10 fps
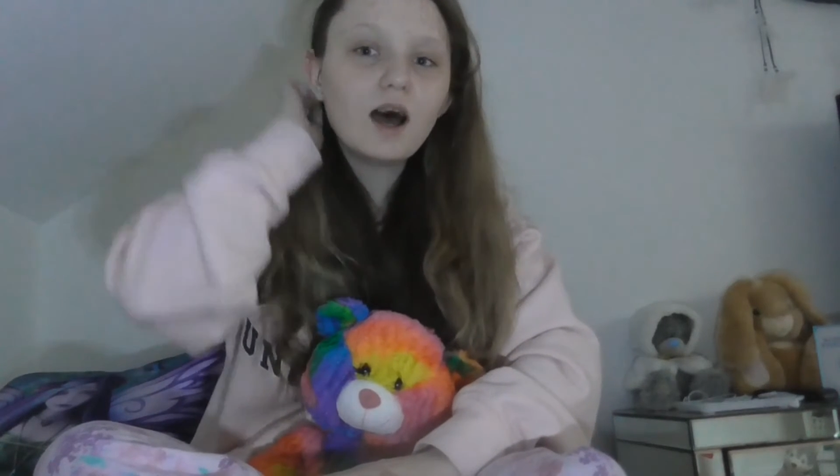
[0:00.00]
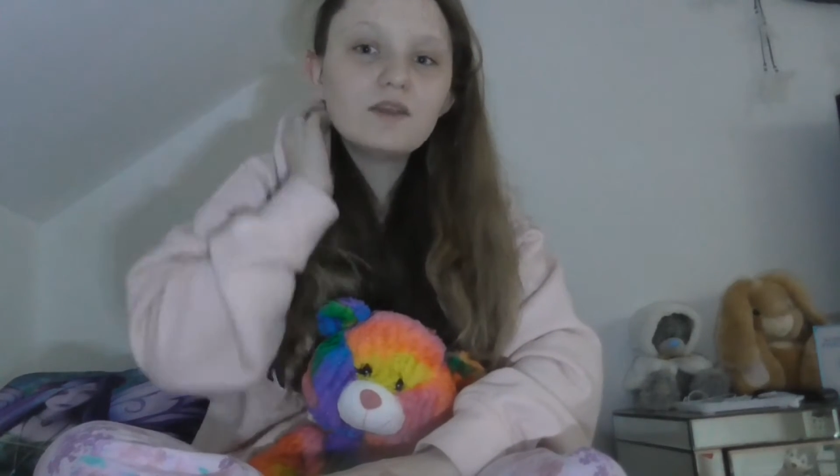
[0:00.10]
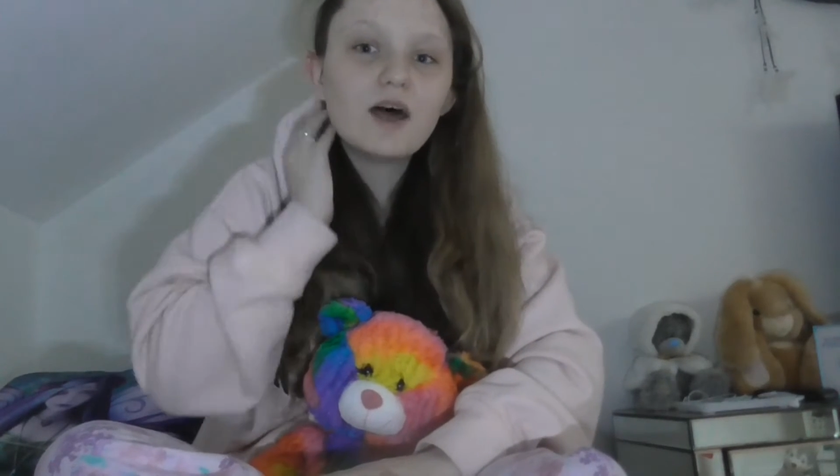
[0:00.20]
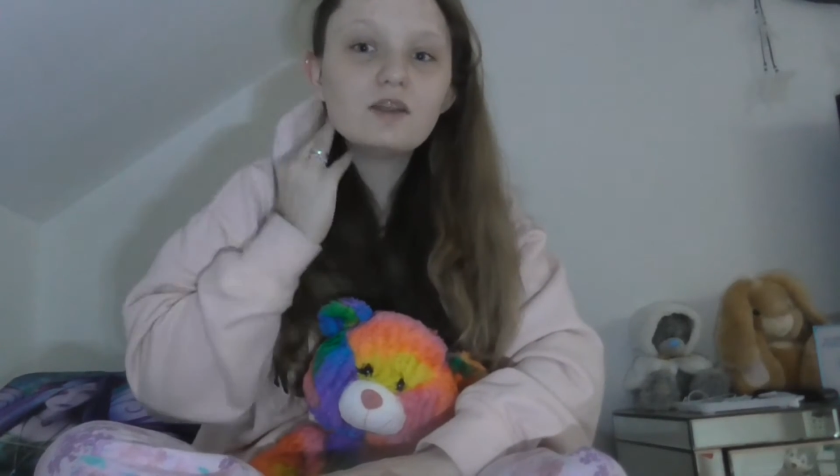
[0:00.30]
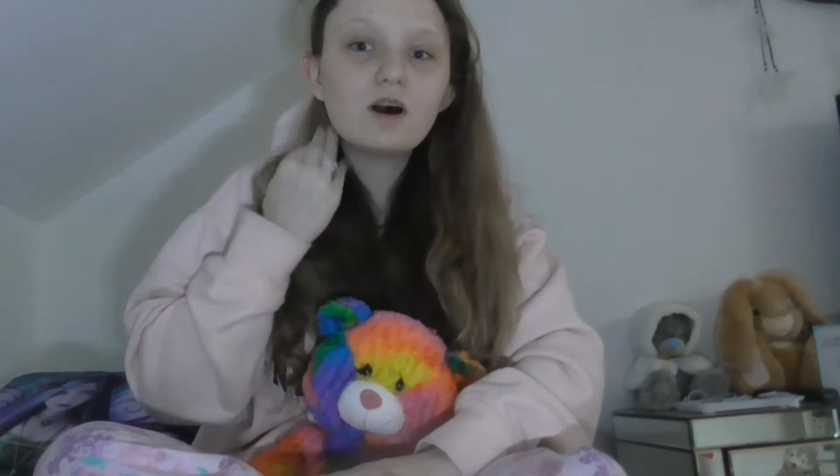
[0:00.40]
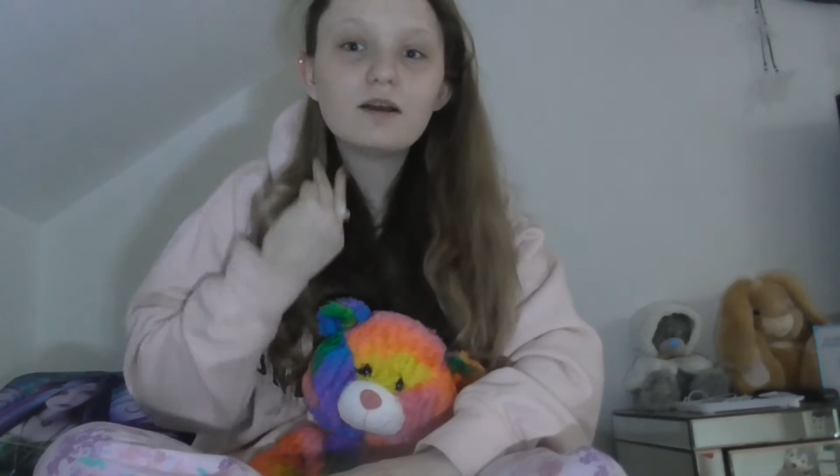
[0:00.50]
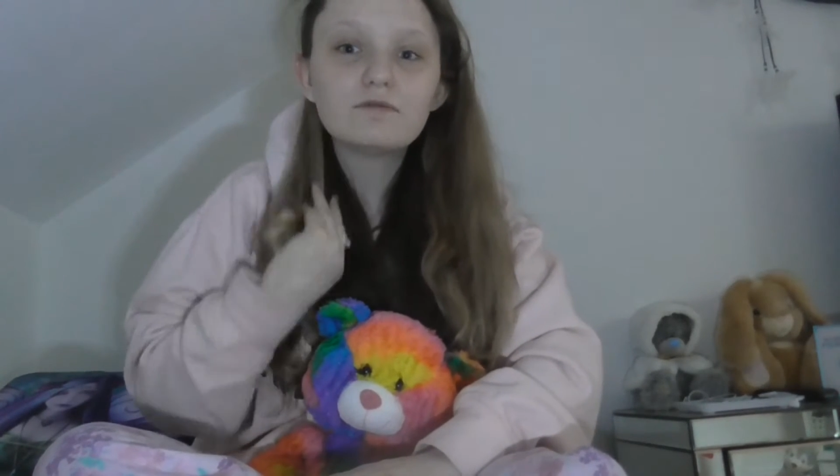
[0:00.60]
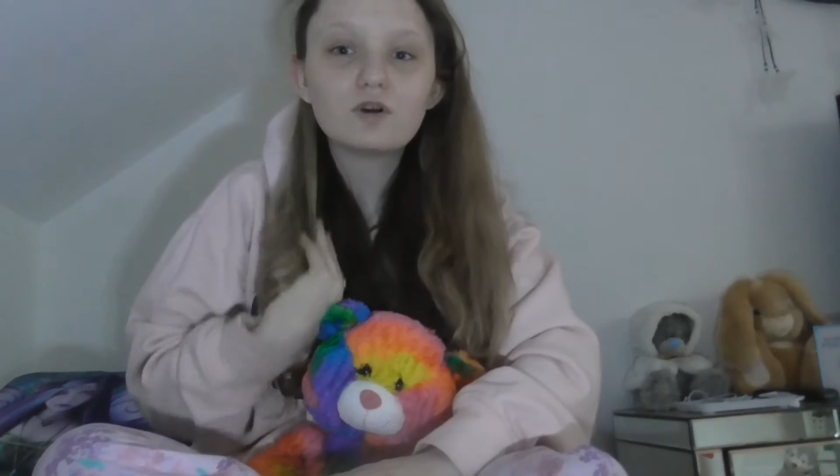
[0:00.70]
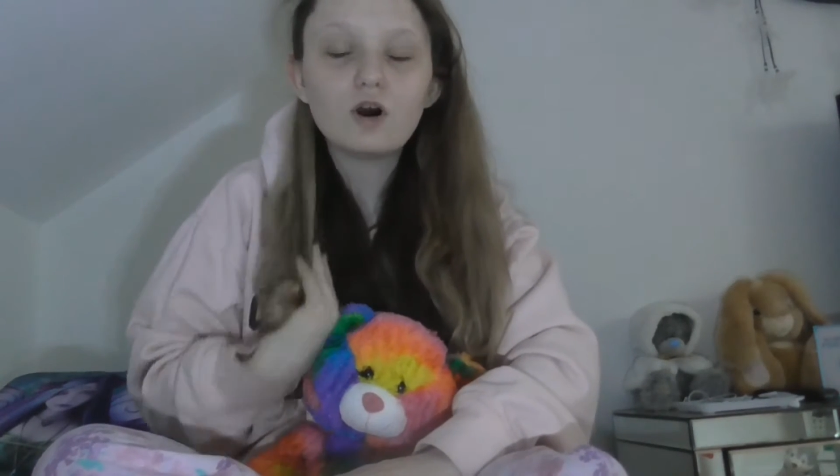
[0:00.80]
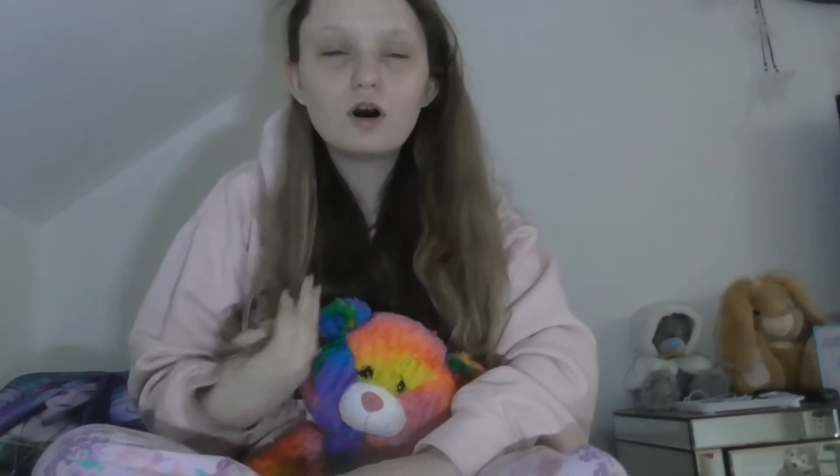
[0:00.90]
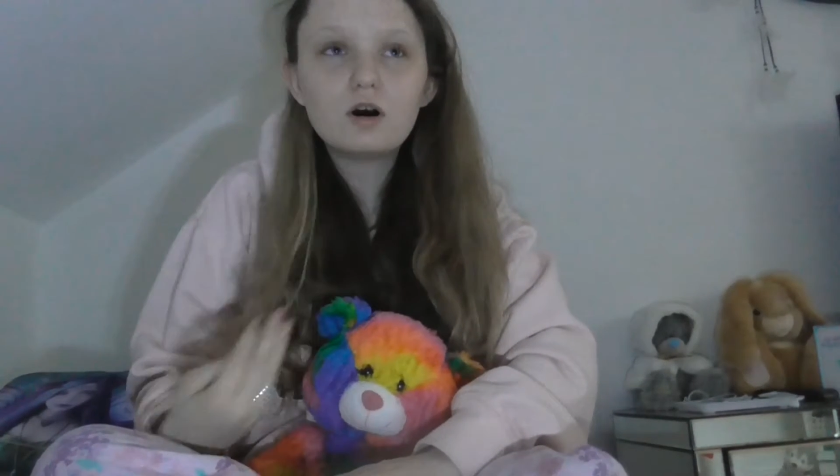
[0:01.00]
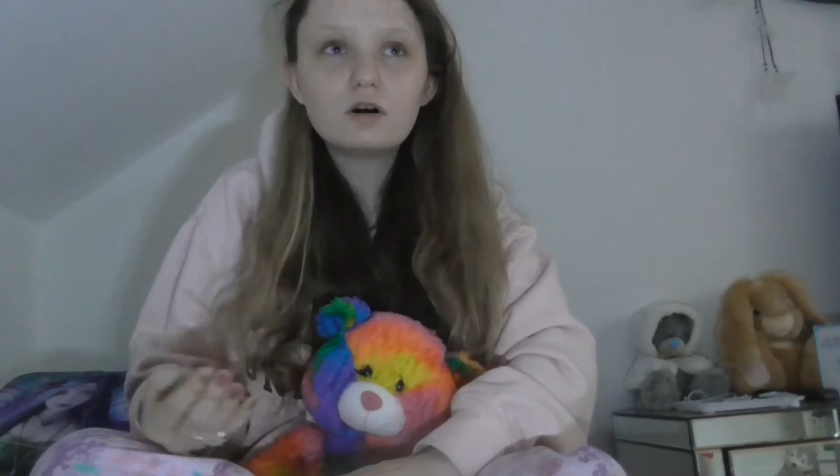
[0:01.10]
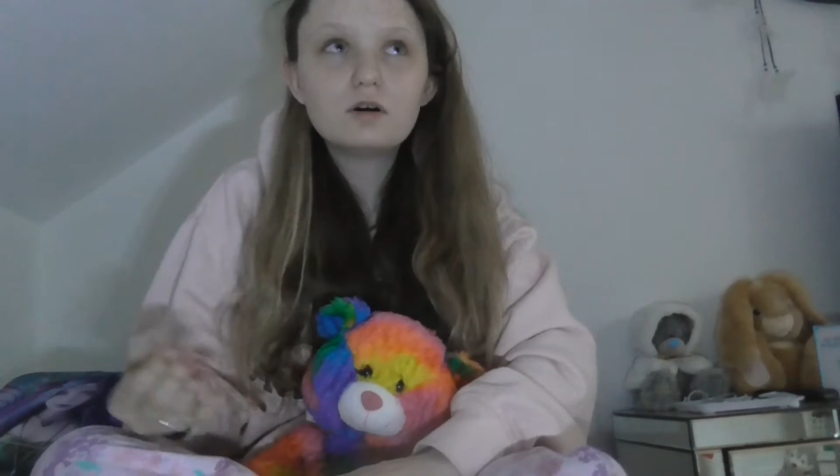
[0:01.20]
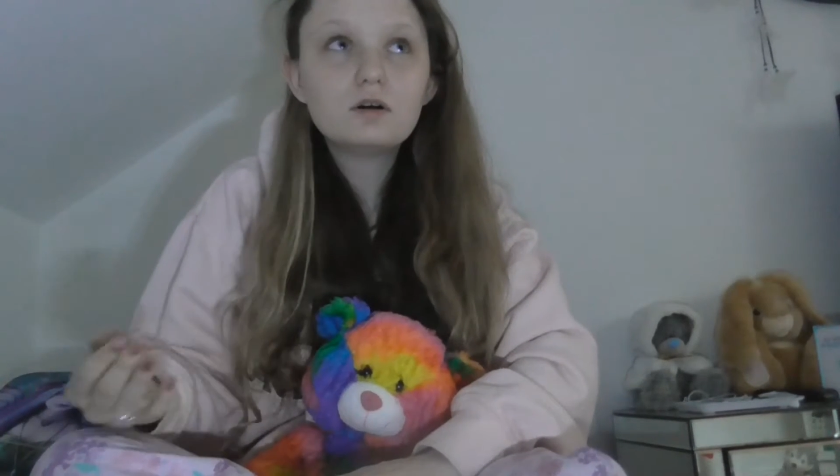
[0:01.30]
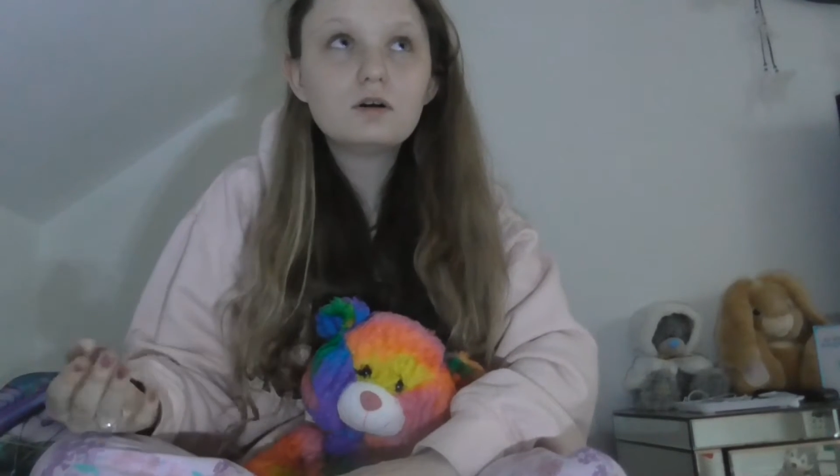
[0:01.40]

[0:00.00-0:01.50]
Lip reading: And then I've got